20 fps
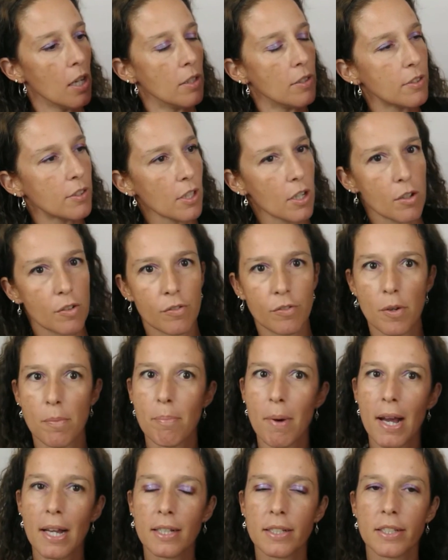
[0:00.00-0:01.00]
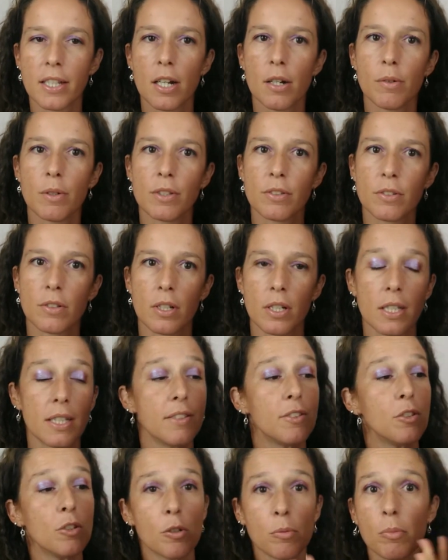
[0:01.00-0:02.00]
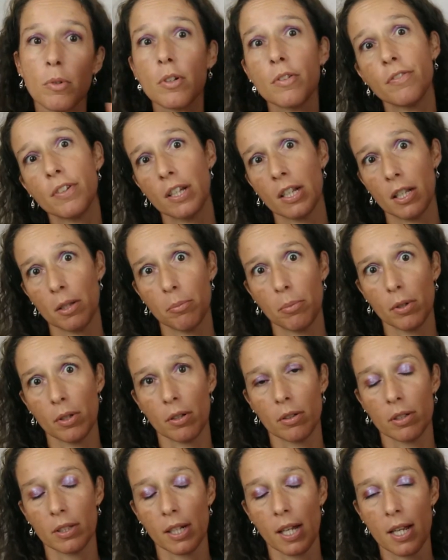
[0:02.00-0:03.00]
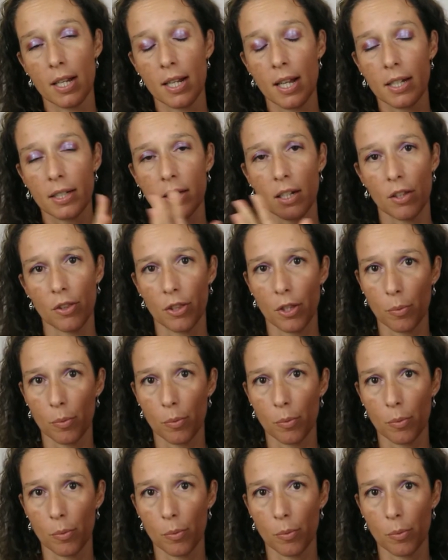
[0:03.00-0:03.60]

So the bag now is no more available on Lilac on